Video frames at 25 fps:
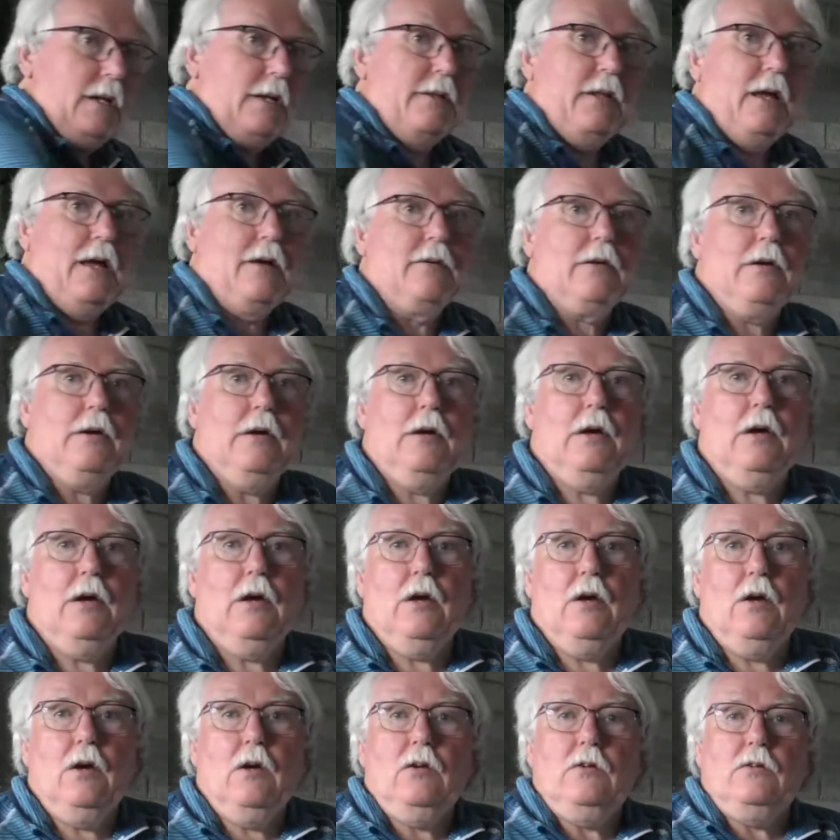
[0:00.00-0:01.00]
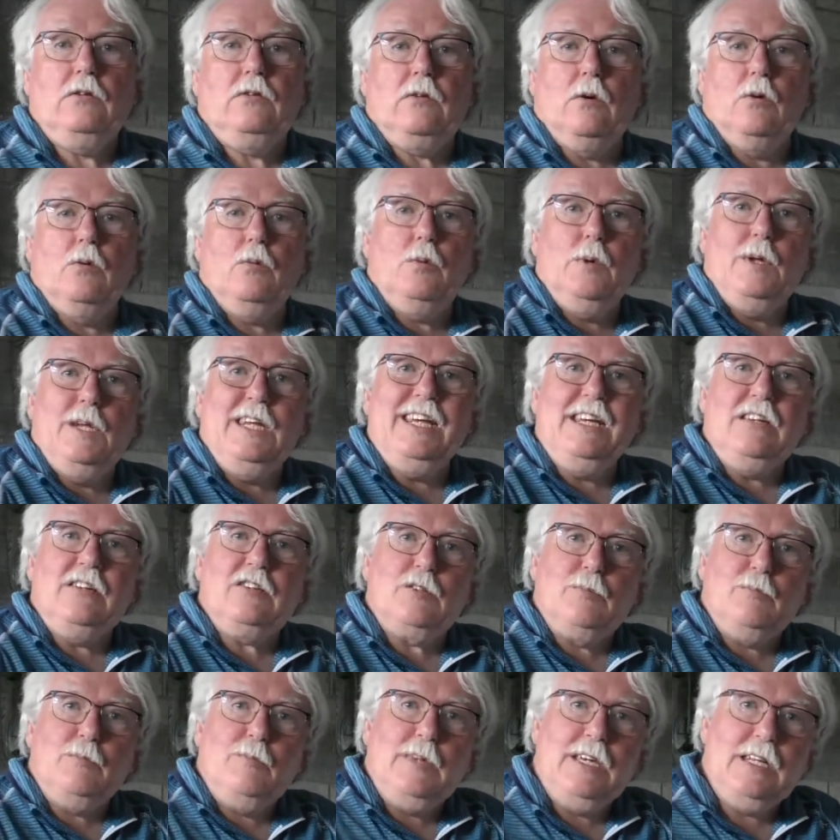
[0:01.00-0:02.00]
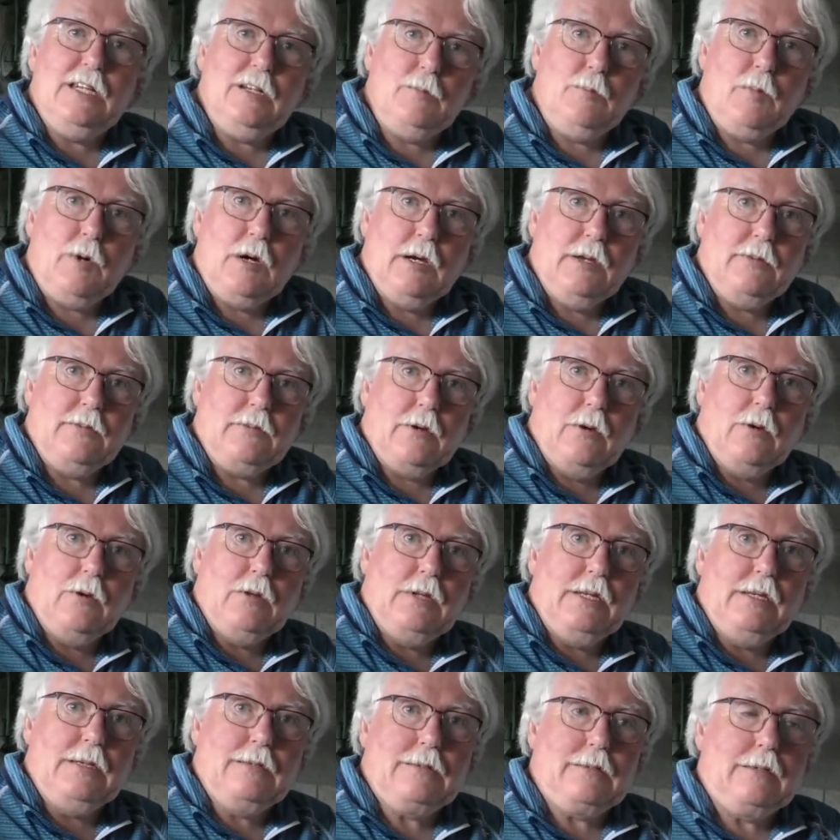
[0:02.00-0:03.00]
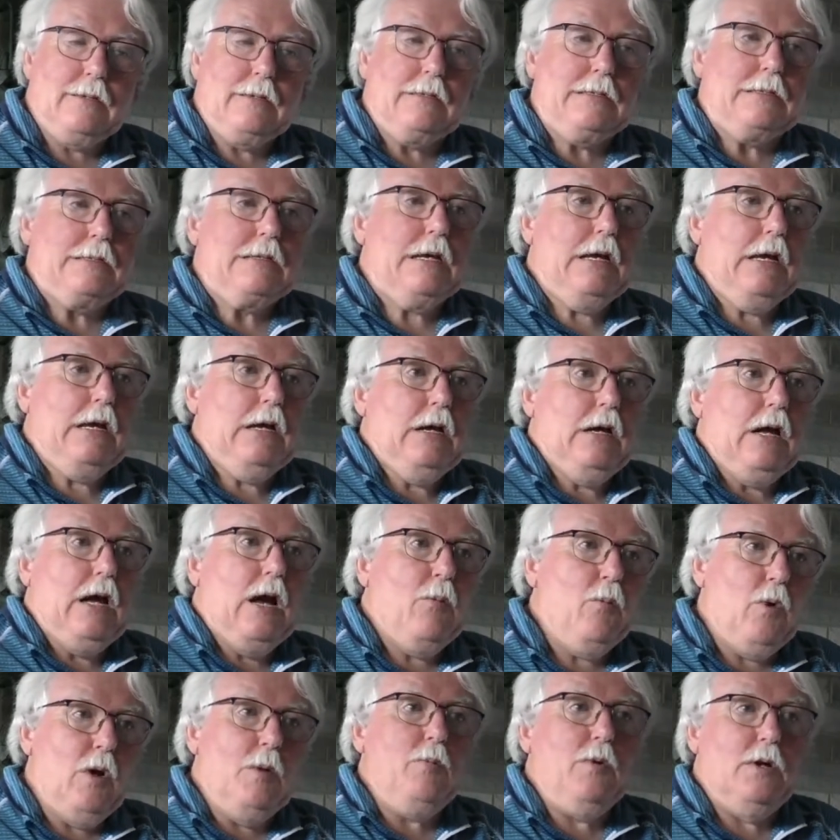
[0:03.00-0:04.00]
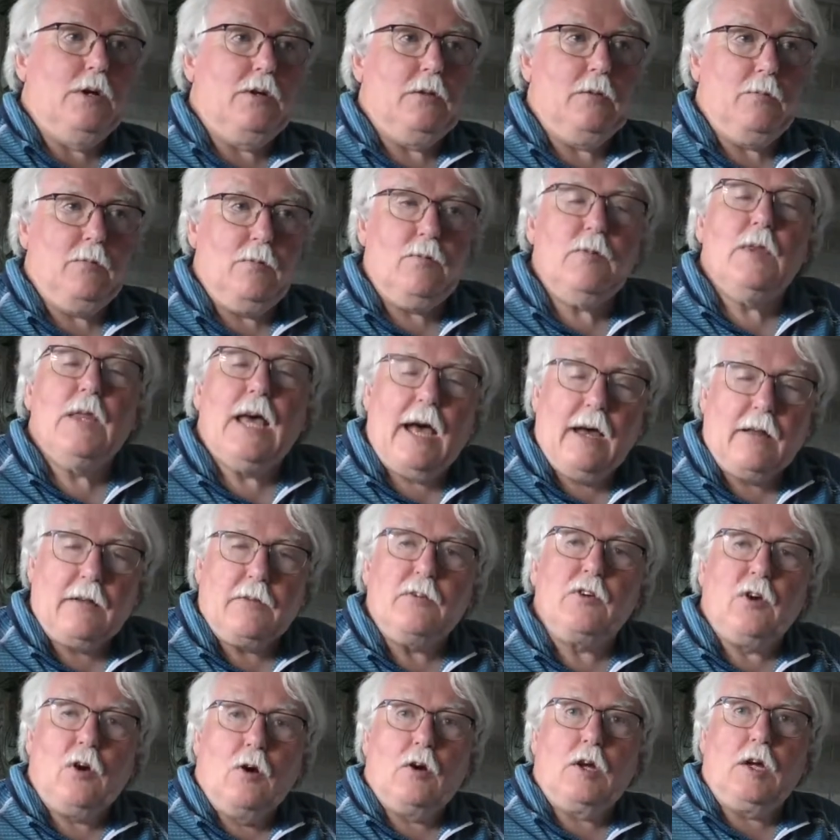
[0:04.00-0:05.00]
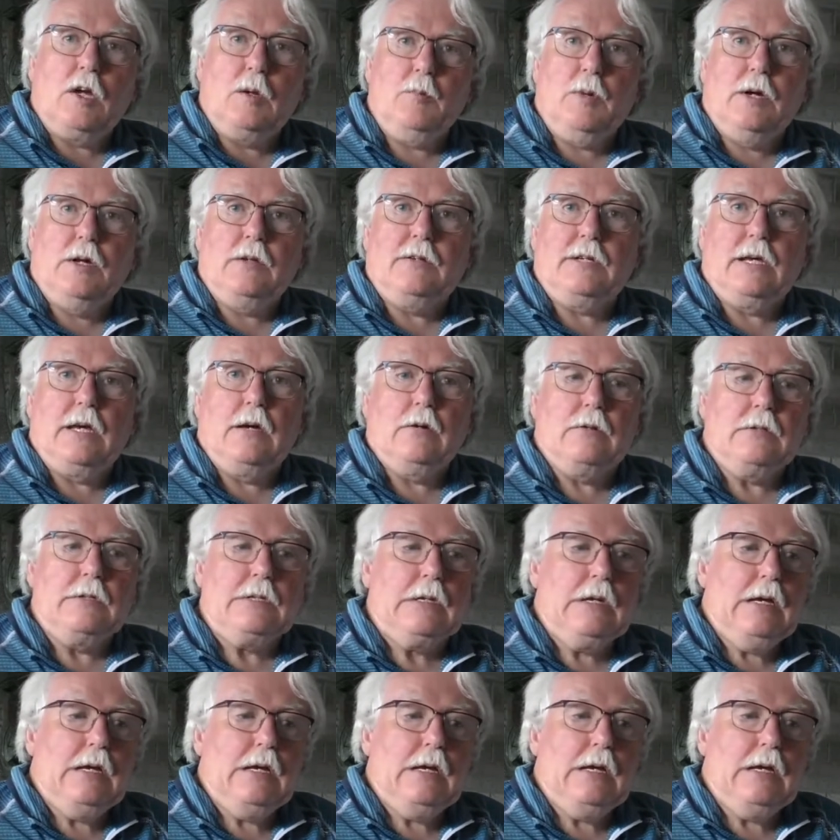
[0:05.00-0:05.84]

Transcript: that. So we need to minimise all these things. And while we're talking about sounds,